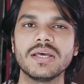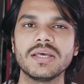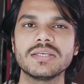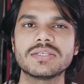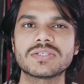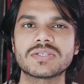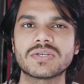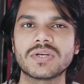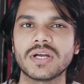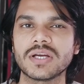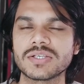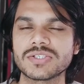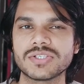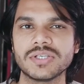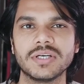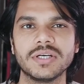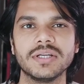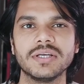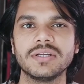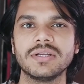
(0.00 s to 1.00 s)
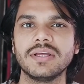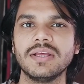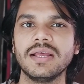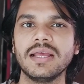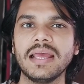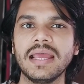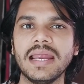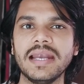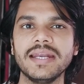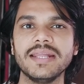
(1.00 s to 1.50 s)
structured.
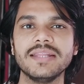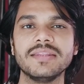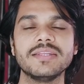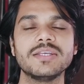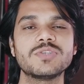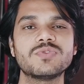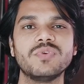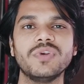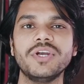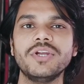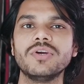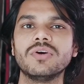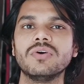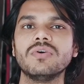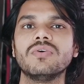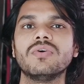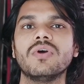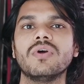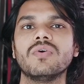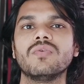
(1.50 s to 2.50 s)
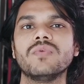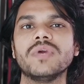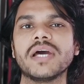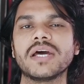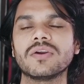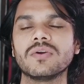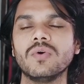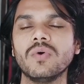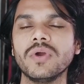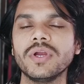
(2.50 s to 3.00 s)
And in this video we
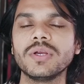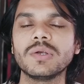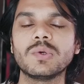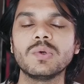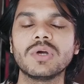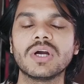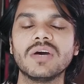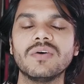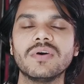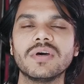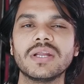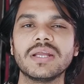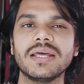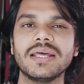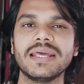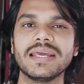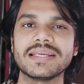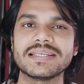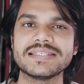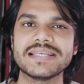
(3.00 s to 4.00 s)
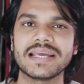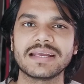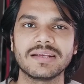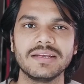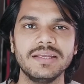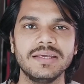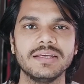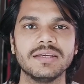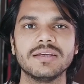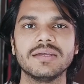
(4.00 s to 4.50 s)
are going to cover
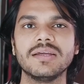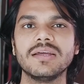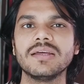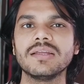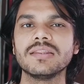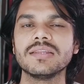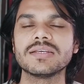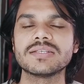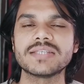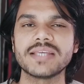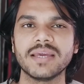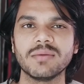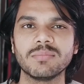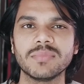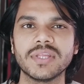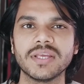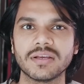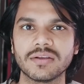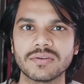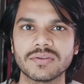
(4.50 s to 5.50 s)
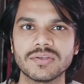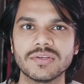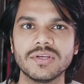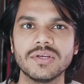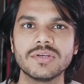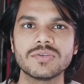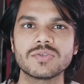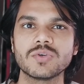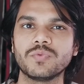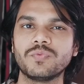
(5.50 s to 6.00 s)
exactly the same thing.
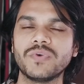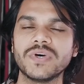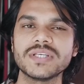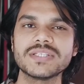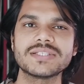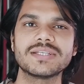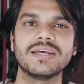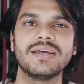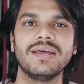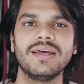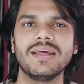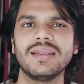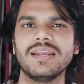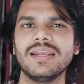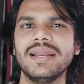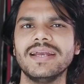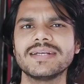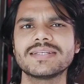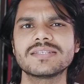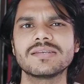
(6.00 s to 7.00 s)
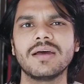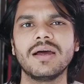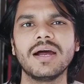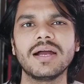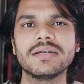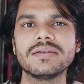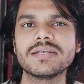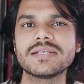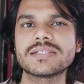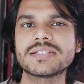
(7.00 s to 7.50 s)
So first, let's
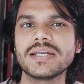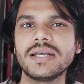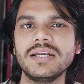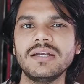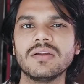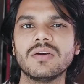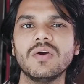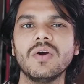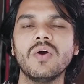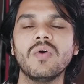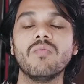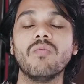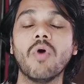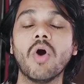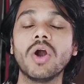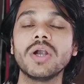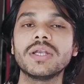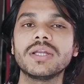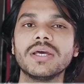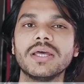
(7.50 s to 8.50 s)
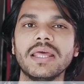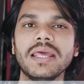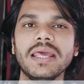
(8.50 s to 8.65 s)
understand what